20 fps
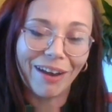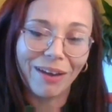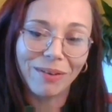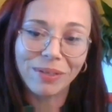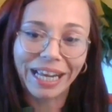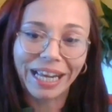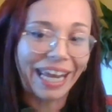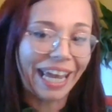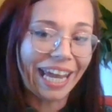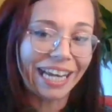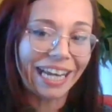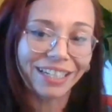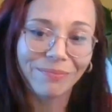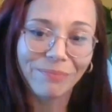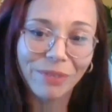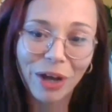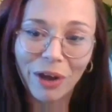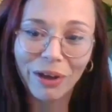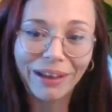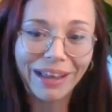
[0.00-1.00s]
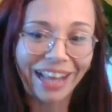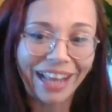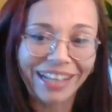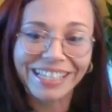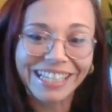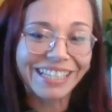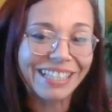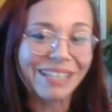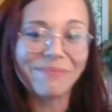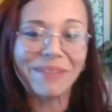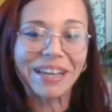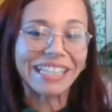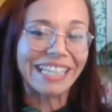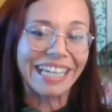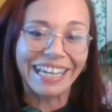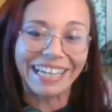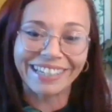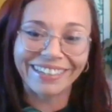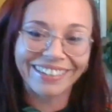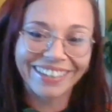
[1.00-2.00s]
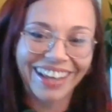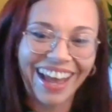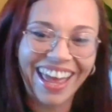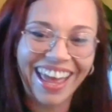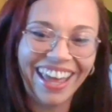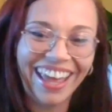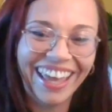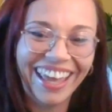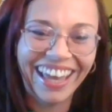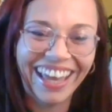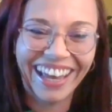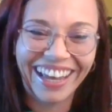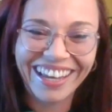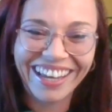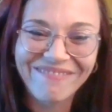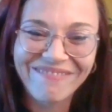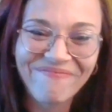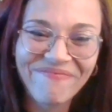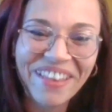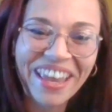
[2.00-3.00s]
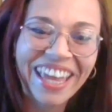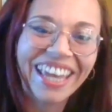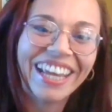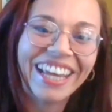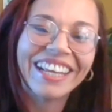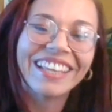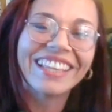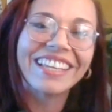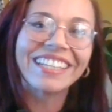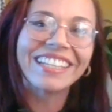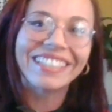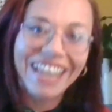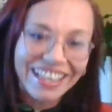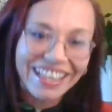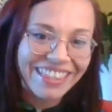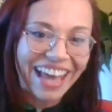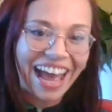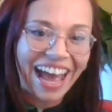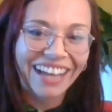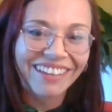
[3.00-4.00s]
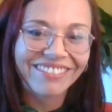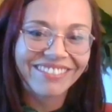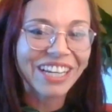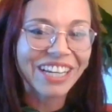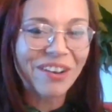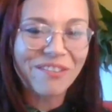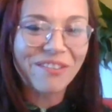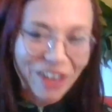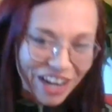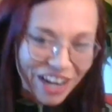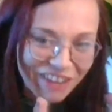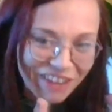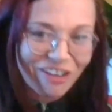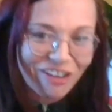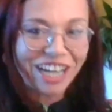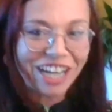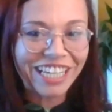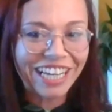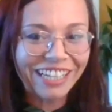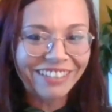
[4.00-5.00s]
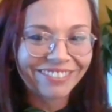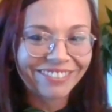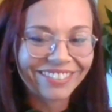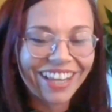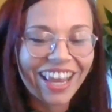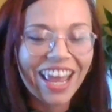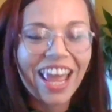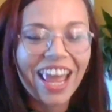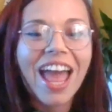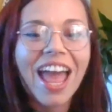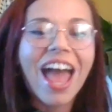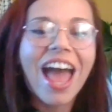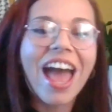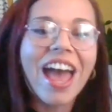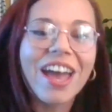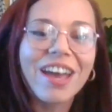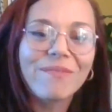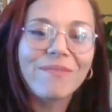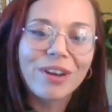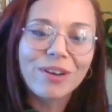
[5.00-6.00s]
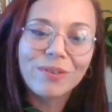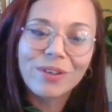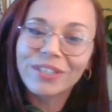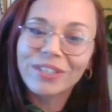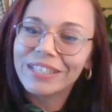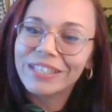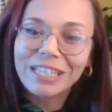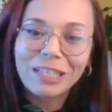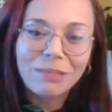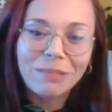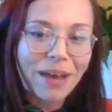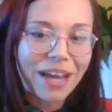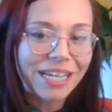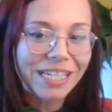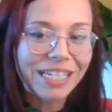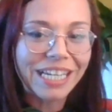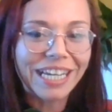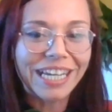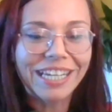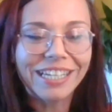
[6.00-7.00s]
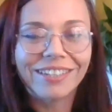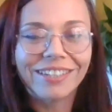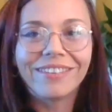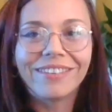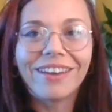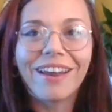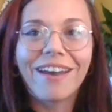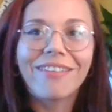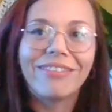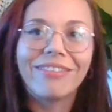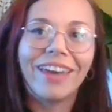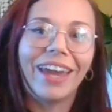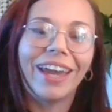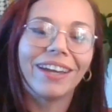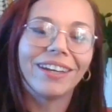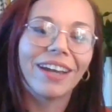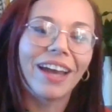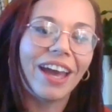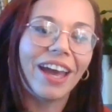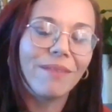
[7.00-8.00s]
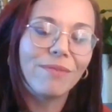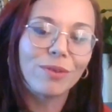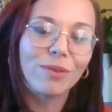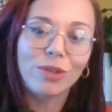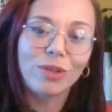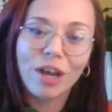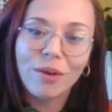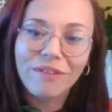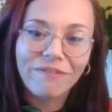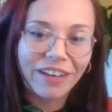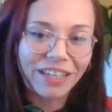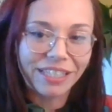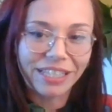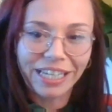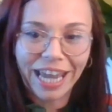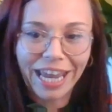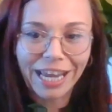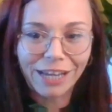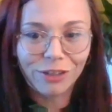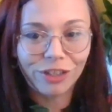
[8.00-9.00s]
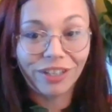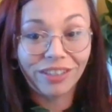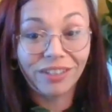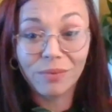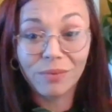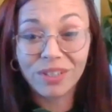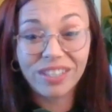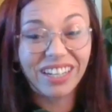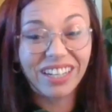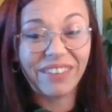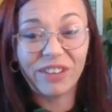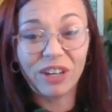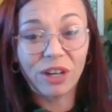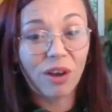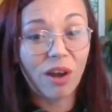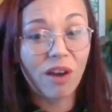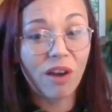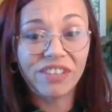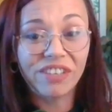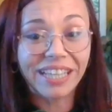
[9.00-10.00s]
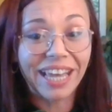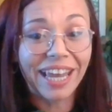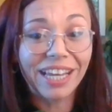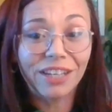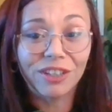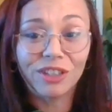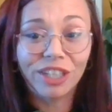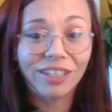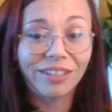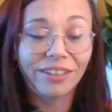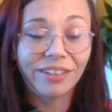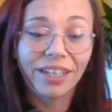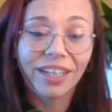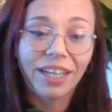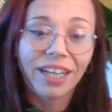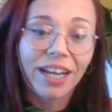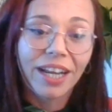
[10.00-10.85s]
I was cleared. I'm not anti-Semitic. They said that, put it in writing. I wasn't suspended, nothing. There was no investigation. There wasn't even a conversation.